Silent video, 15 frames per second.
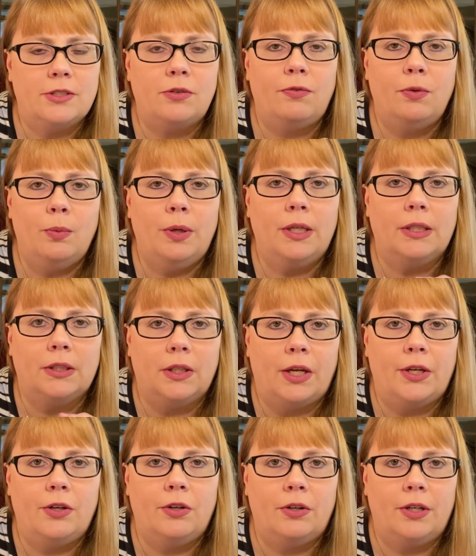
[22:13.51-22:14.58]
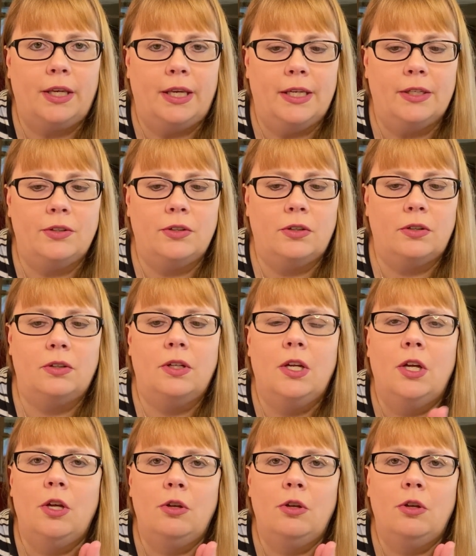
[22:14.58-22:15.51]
So if you want a lighter candle,